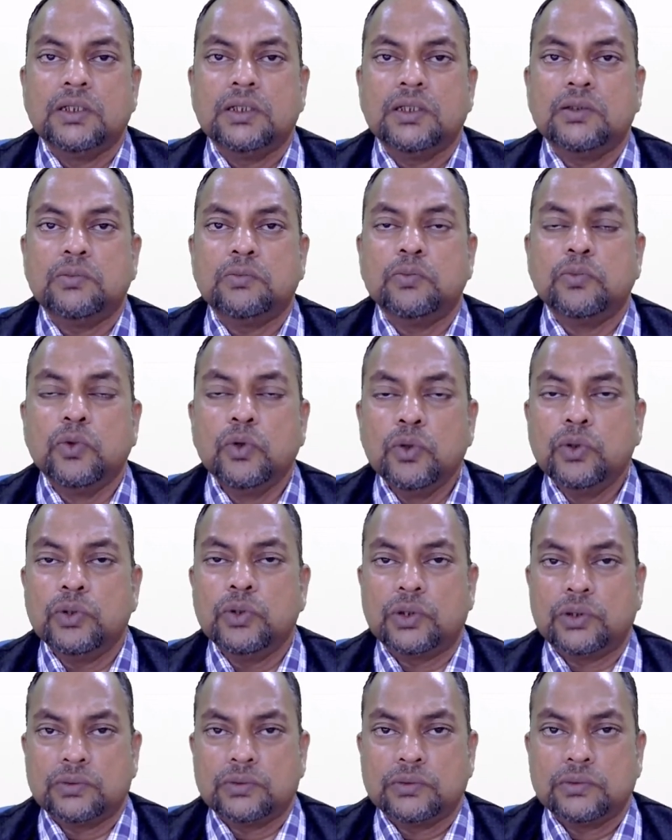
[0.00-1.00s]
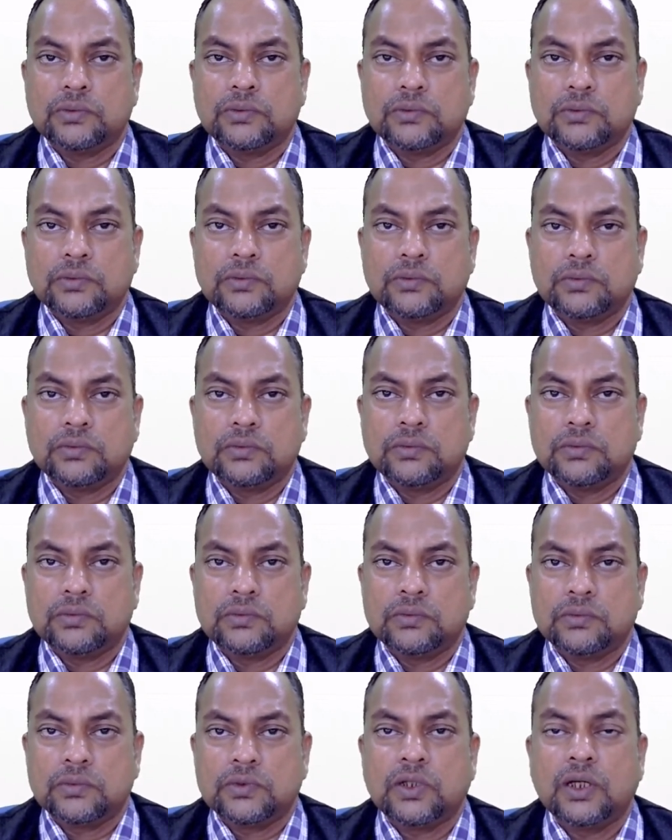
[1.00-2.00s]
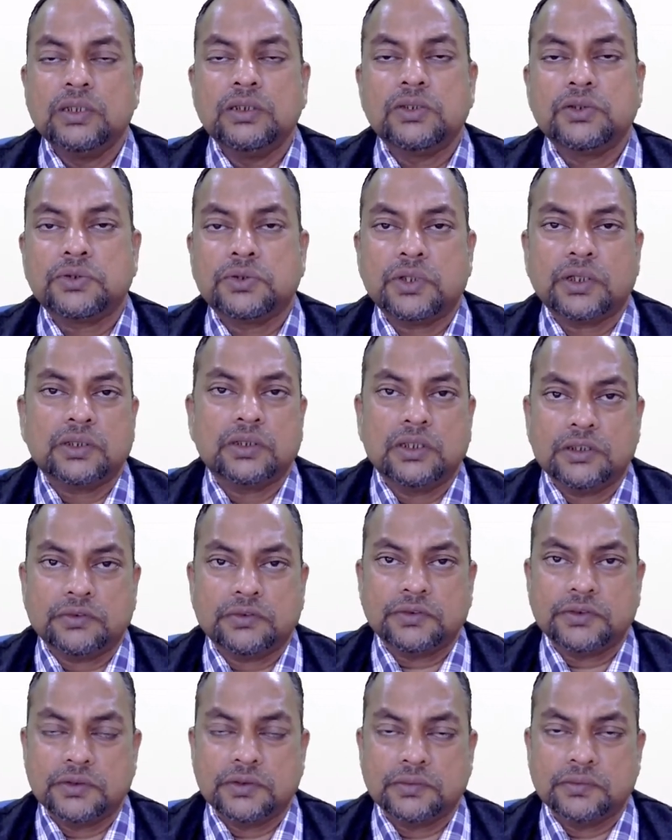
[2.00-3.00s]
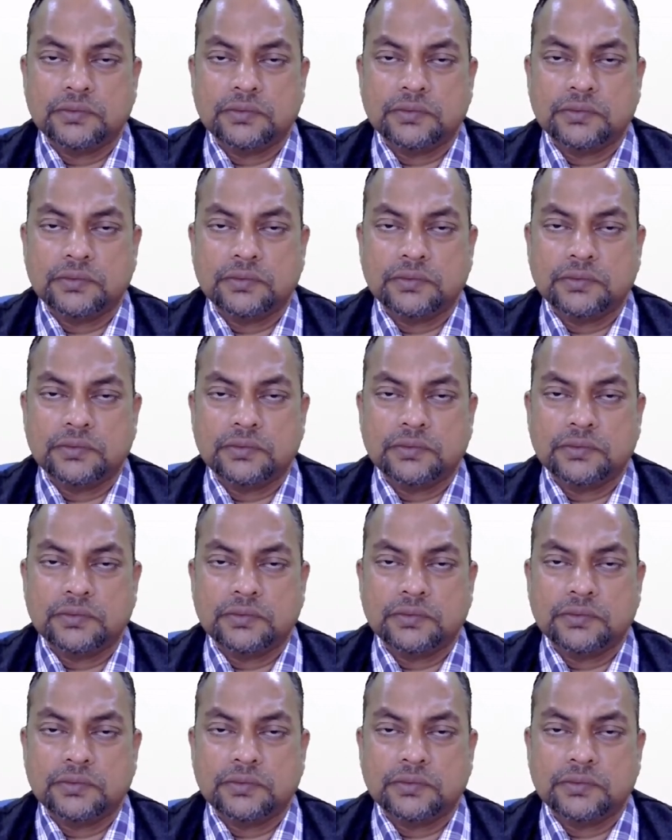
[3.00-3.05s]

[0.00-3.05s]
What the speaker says: more constructive.